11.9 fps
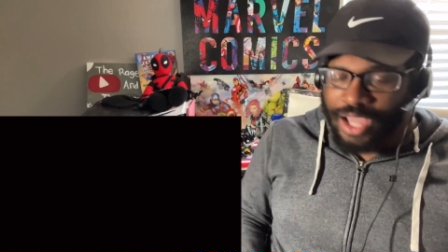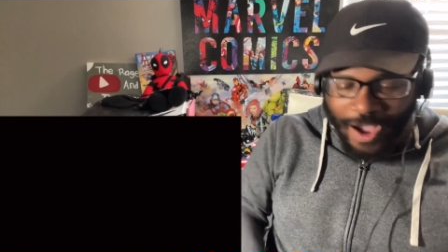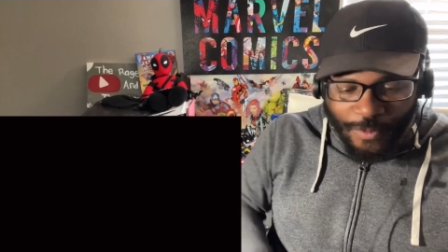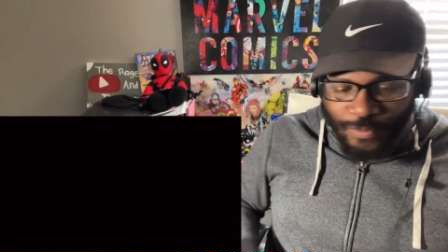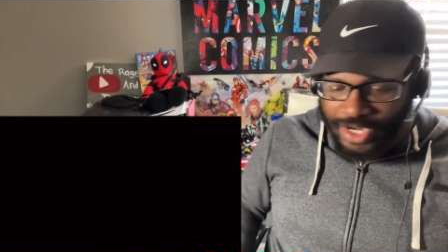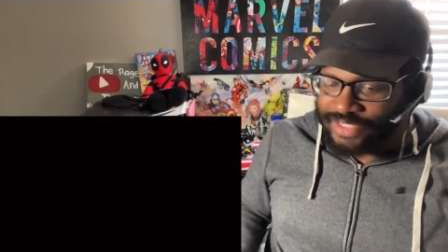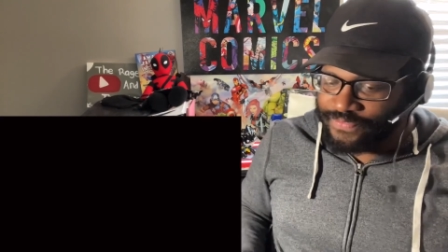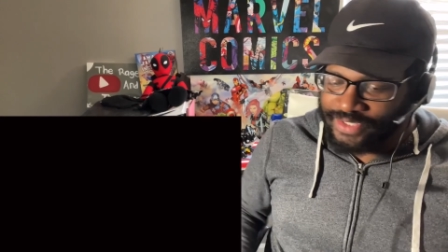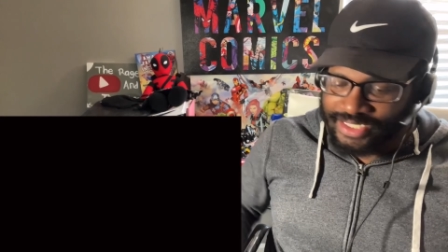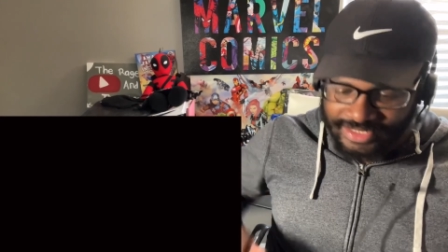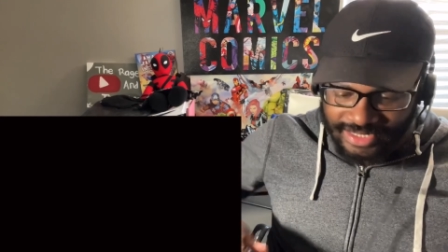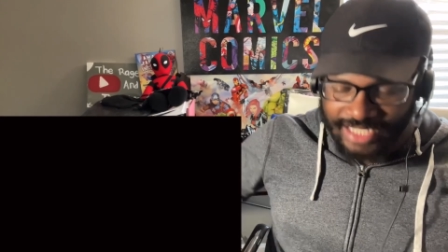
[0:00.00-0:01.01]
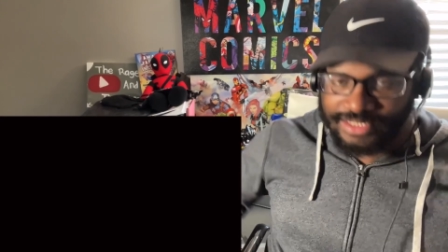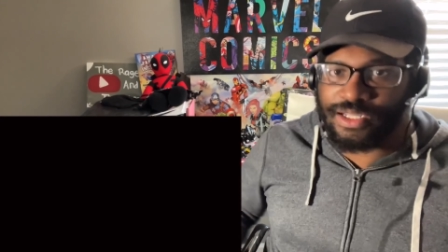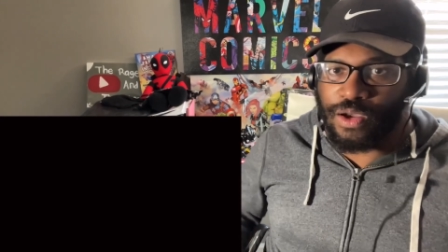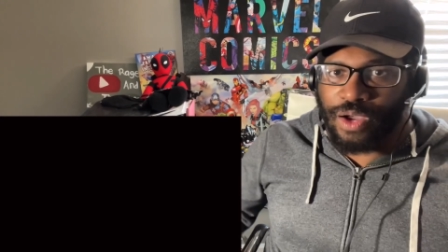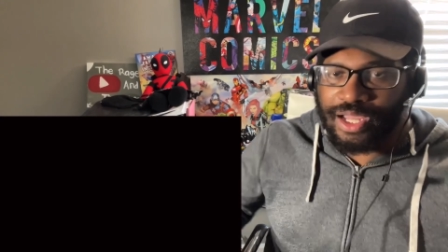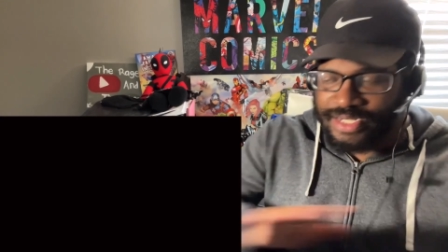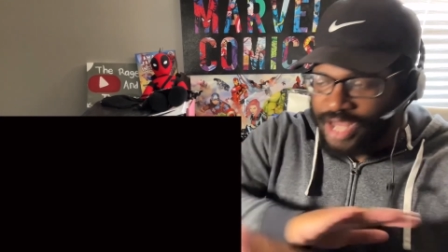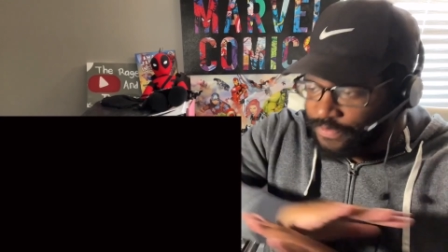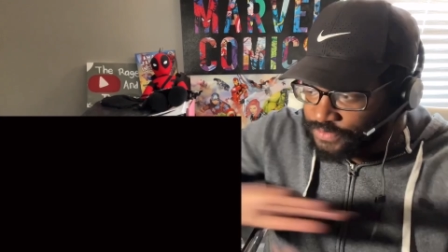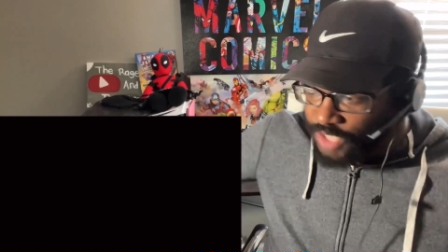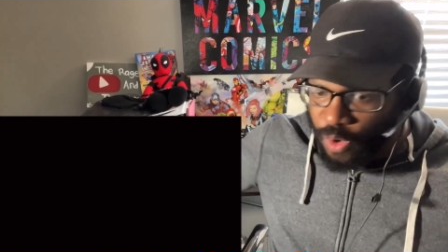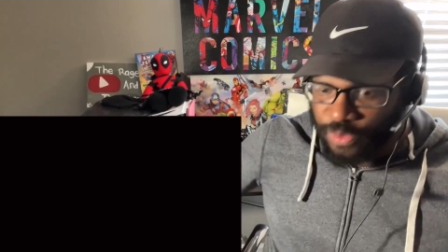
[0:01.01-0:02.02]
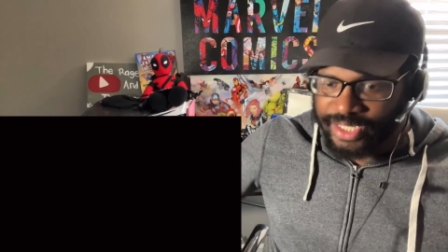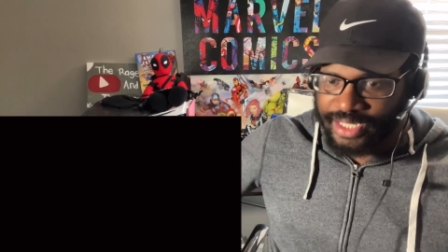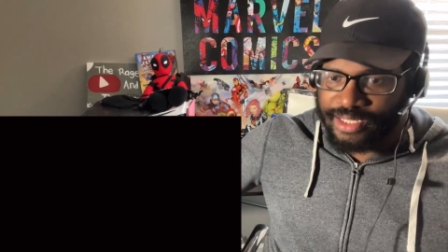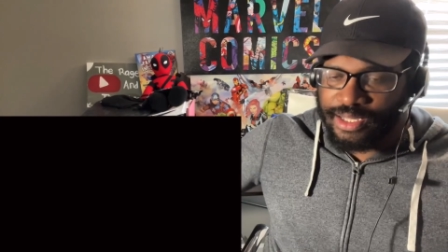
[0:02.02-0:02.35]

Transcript: I'm ready for this. Let's go. Enough talking.